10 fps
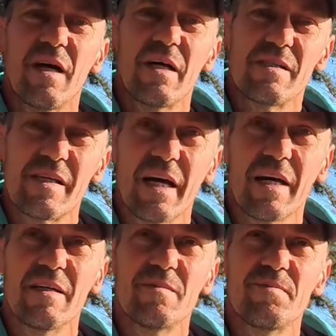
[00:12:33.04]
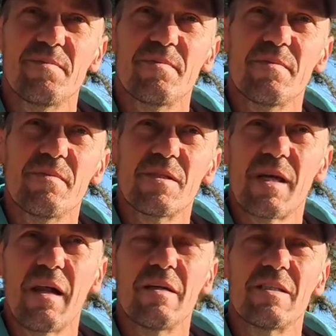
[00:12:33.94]
And second,
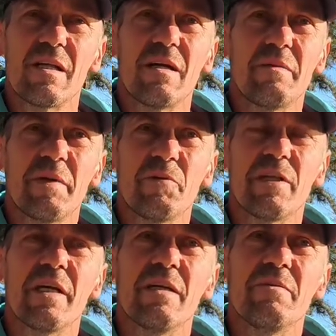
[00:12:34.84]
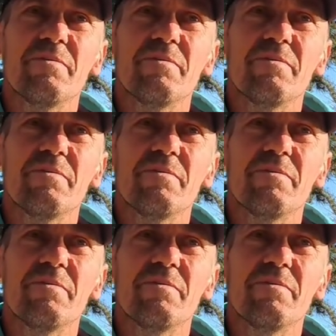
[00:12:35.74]
silence the enemy within.